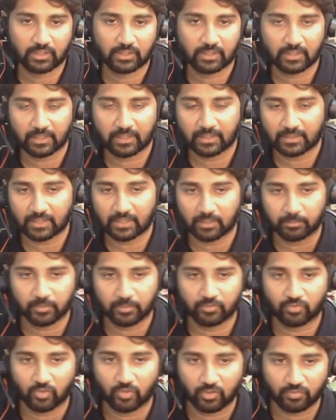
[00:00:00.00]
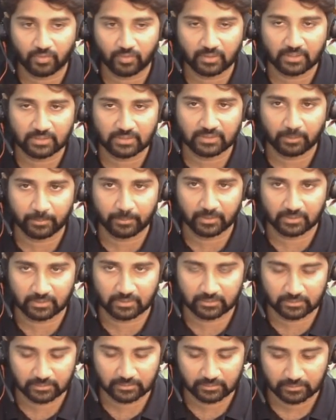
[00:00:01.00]
created before for the sub
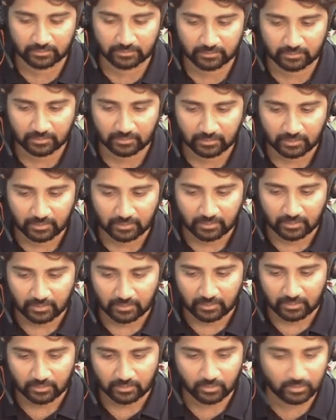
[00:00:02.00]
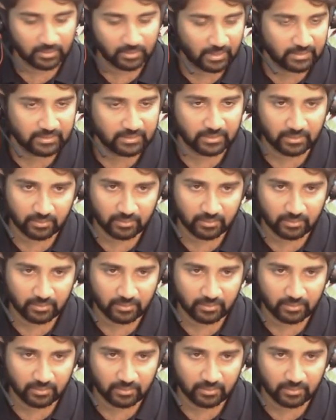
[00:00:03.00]
agents so that's it